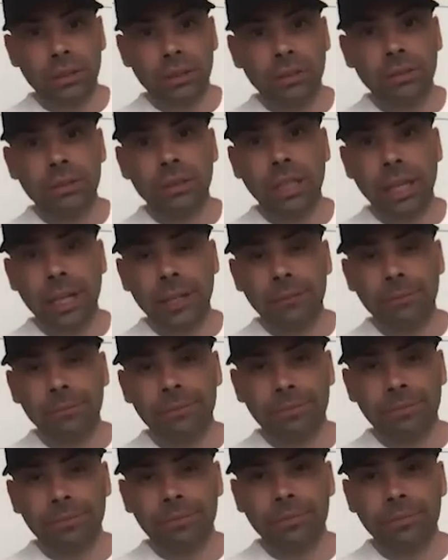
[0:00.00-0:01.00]

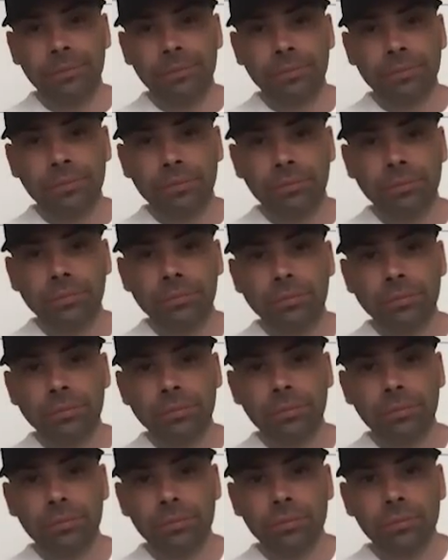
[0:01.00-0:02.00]

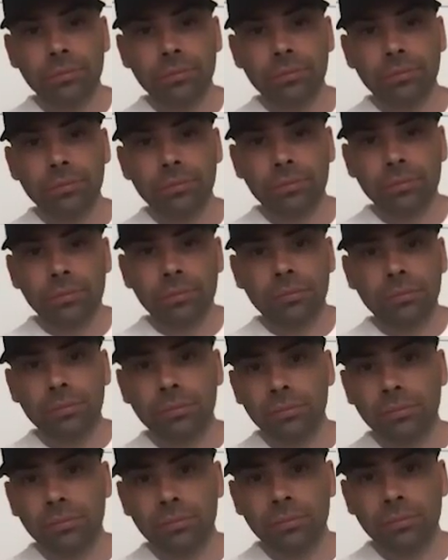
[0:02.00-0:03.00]

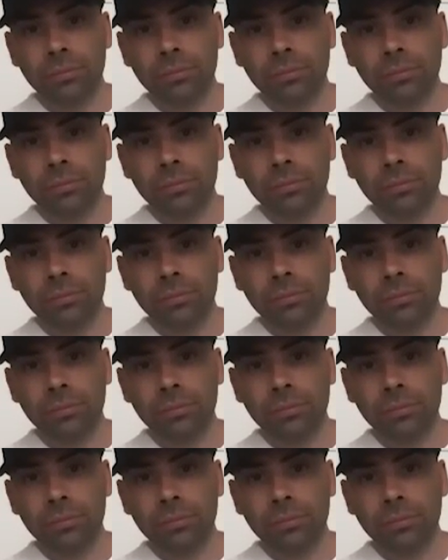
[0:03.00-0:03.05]
[no speech]